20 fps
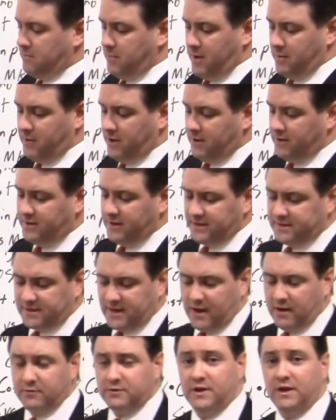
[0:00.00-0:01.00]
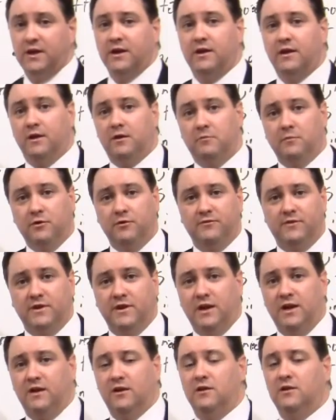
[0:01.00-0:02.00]
maybe discounting, and it'll move
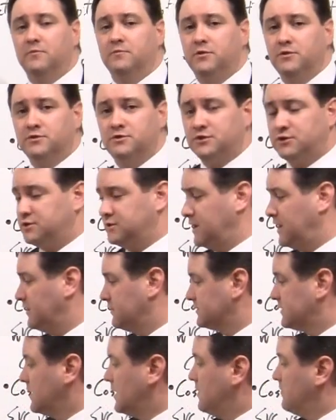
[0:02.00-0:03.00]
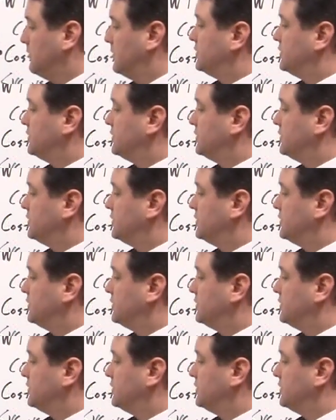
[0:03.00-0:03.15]
the needle and boost your sales.